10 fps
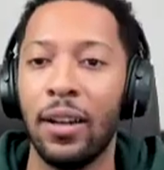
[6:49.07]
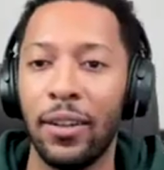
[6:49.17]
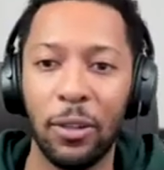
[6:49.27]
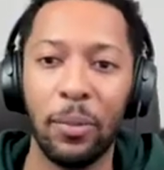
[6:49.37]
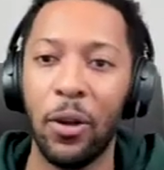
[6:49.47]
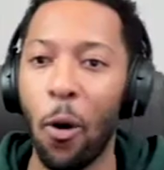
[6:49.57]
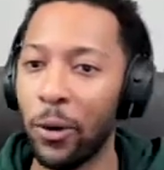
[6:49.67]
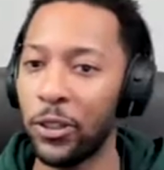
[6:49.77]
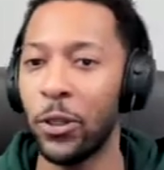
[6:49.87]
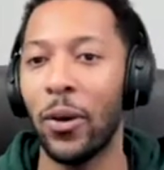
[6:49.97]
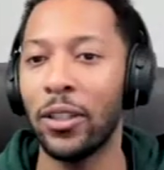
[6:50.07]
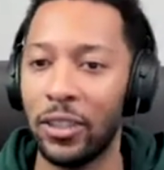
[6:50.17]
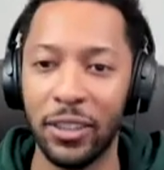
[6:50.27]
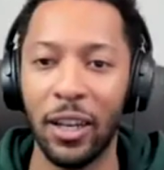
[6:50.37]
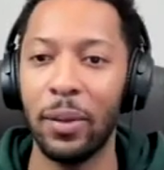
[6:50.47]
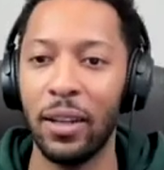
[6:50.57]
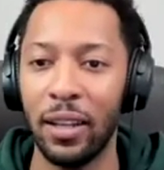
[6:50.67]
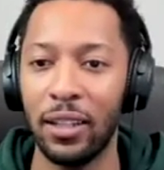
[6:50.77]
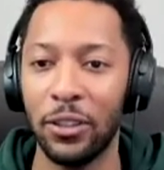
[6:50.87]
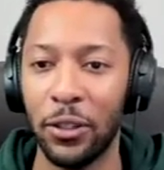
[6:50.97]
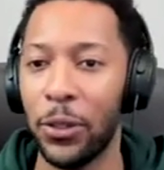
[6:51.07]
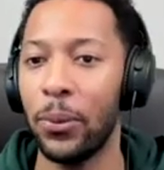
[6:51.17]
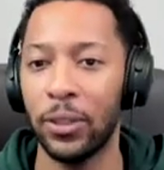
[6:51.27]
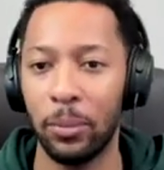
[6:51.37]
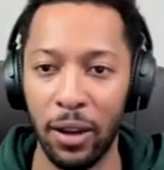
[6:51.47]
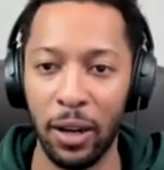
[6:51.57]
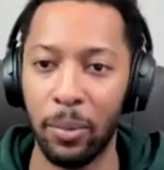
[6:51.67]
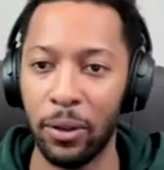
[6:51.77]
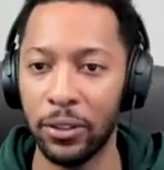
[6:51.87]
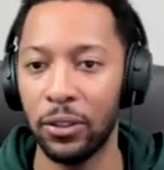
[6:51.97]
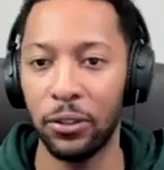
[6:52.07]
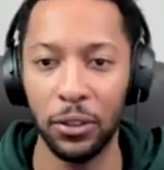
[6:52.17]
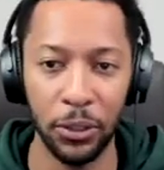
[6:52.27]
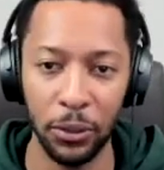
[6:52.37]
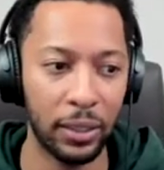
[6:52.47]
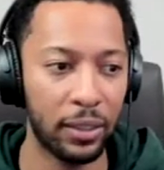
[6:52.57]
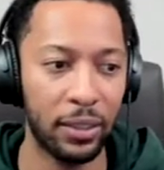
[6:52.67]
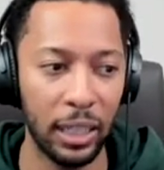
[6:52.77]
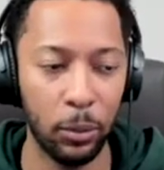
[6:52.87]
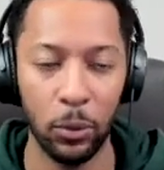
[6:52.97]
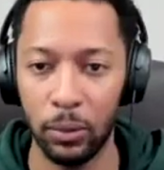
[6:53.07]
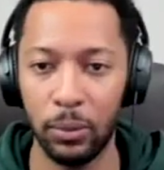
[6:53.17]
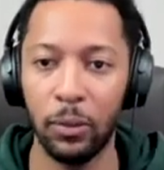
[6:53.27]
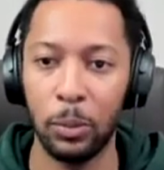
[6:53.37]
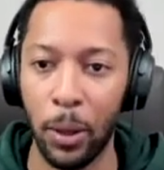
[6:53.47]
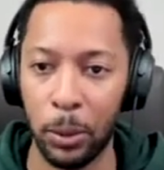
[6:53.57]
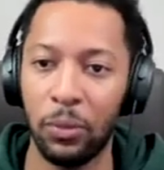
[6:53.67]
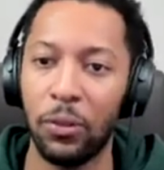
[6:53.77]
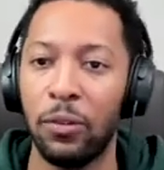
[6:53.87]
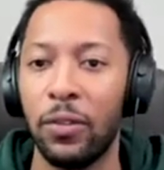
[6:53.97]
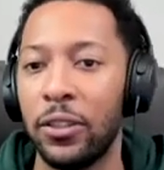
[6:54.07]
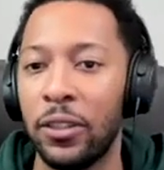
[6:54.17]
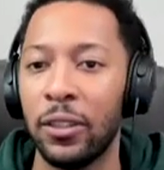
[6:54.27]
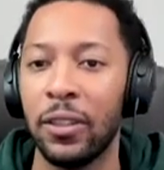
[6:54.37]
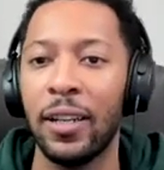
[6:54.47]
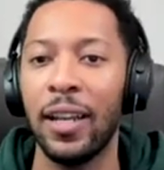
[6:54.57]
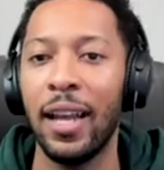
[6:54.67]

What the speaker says: there's going to be a whole bunch of questions coming in to you as a product person or to you as a team who's responsible for the feature,